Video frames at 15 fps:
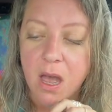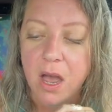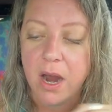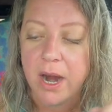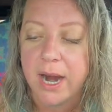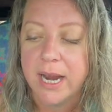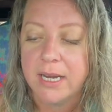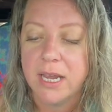
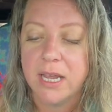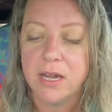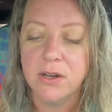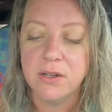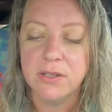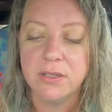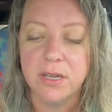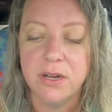All right, now
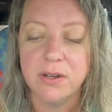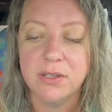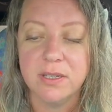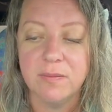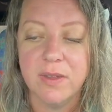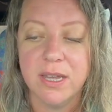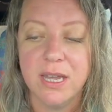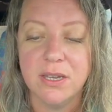here's here's
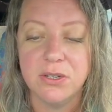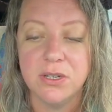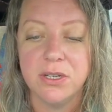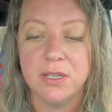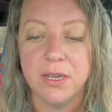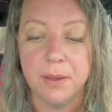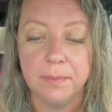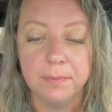something
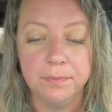interesting.